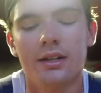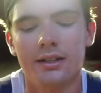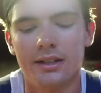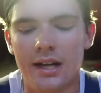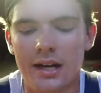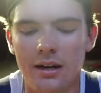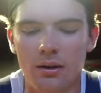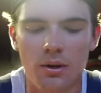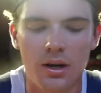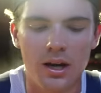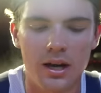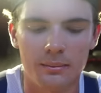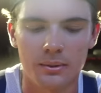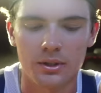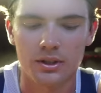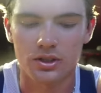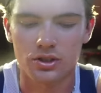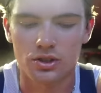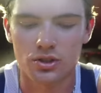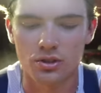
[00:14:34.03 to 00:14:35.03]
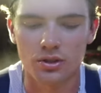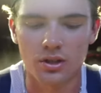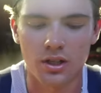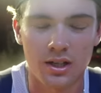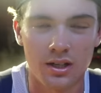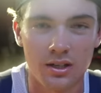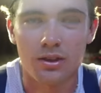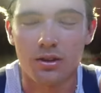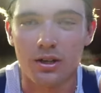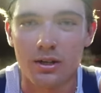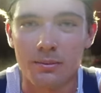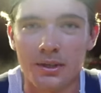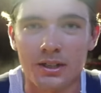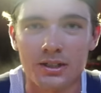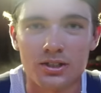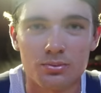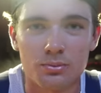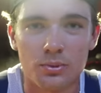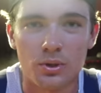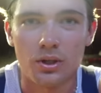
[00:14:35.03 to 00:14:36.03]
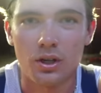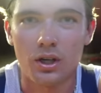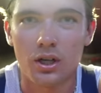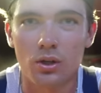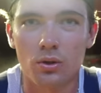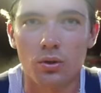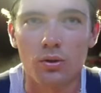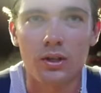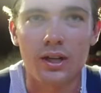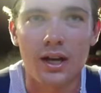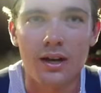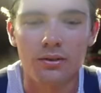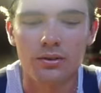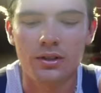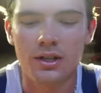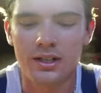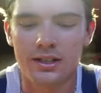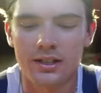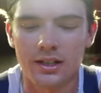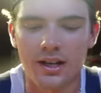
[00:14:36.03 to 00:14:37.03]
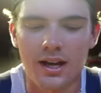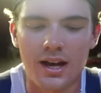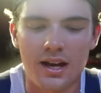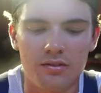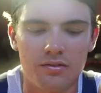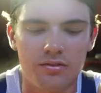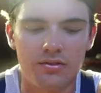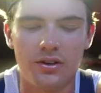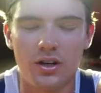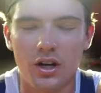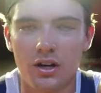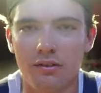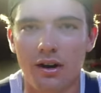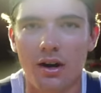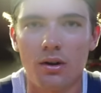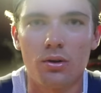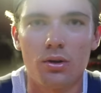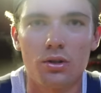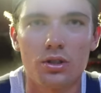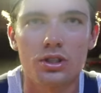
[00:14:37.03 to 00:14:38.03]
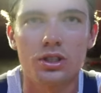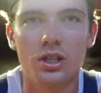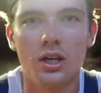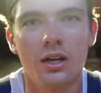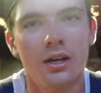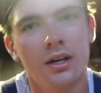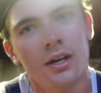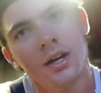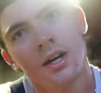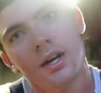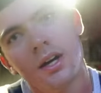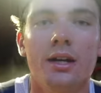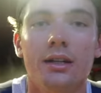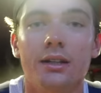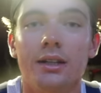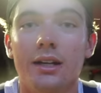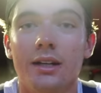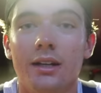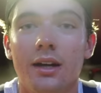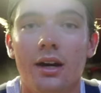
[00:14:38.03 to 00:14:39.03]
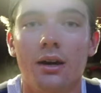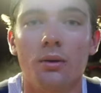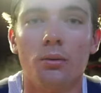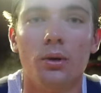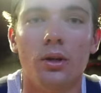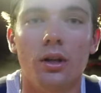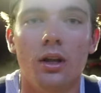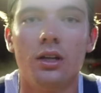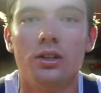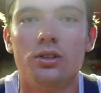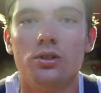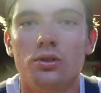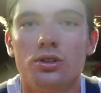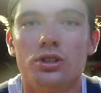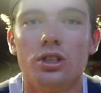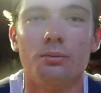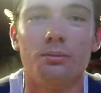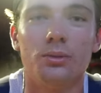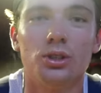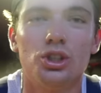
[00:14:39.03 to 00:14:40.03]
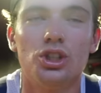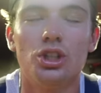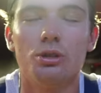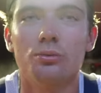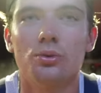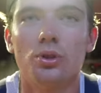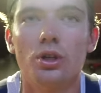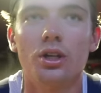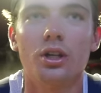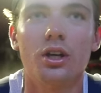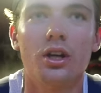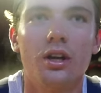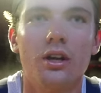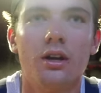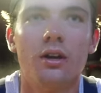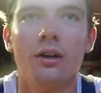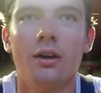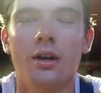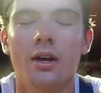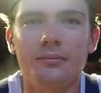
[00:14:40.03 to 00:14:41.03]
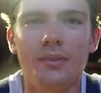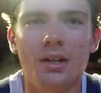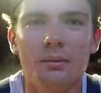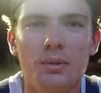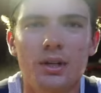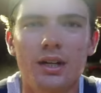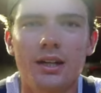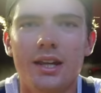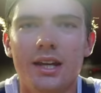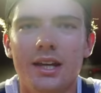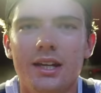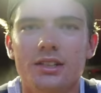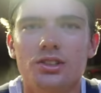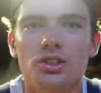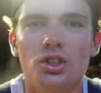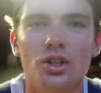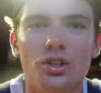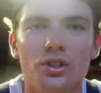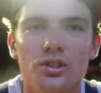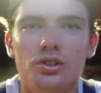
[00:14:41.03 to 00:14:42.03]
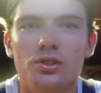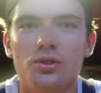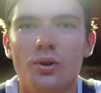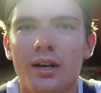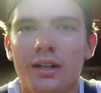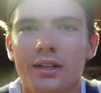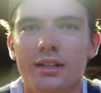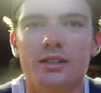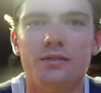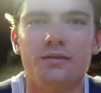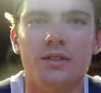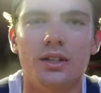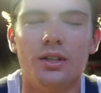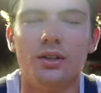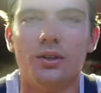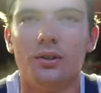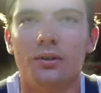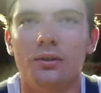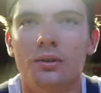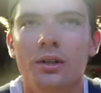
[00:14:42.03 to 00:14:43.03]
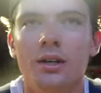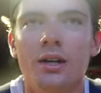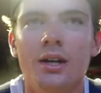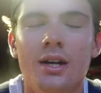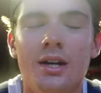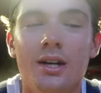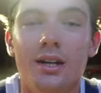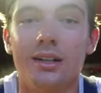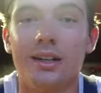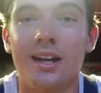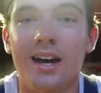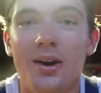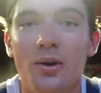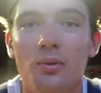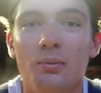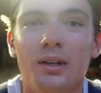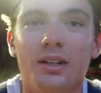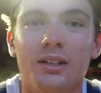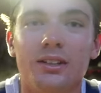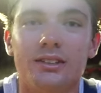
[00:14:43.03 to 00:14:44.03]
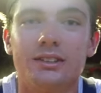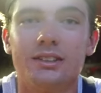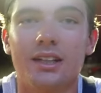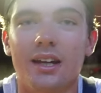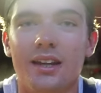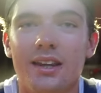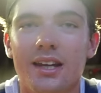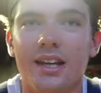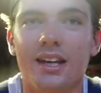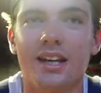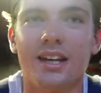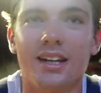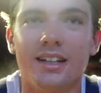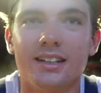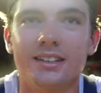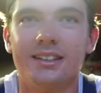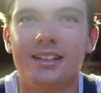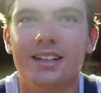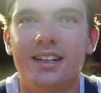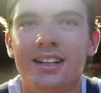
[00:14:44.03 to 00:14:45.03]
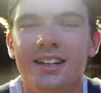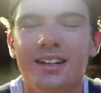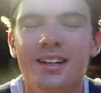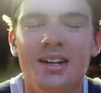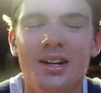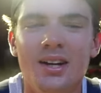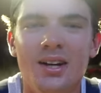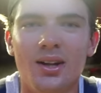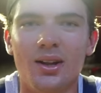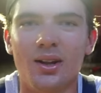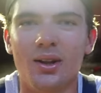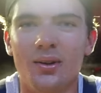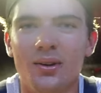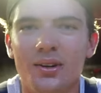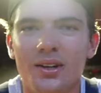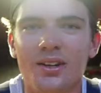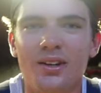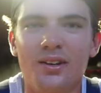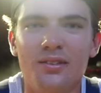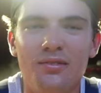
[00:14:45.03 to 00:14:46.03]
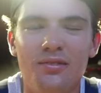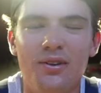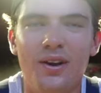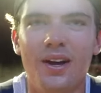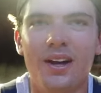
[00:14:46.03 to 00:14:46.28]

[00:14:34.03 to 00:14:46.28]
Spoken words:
Now I'm gonna do 30 minutes more cool down, then I have 5 hours, then I will do some gym work. But I think it's good to end this video now, because I think it is long enough.